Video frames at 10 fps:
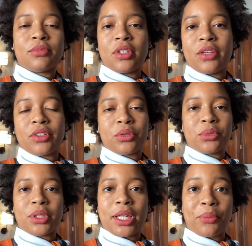Love the
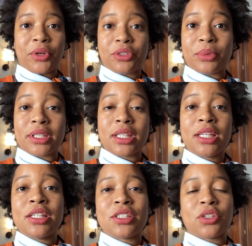crew that I worked with.
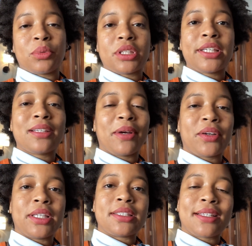So we're thinking
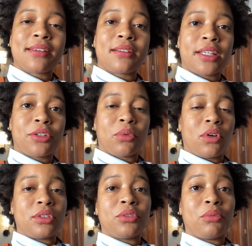about getting together later
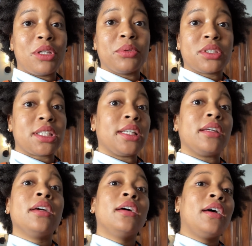on. We will
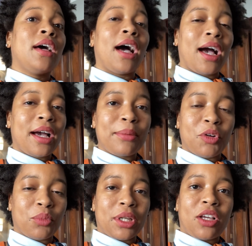see.
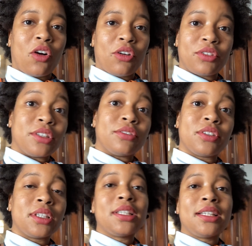I'm running off of
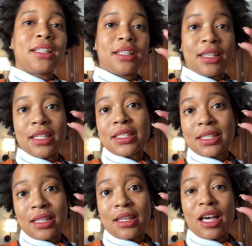
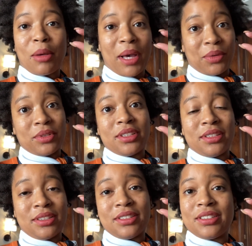this amount
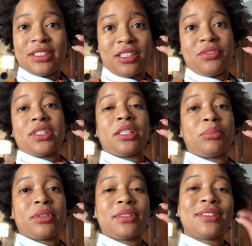of
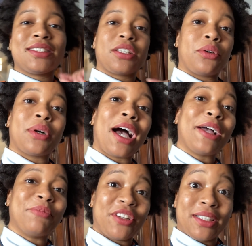sleep. So
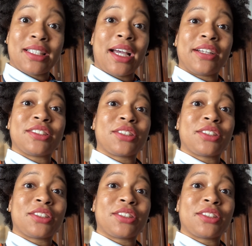I'm very tired.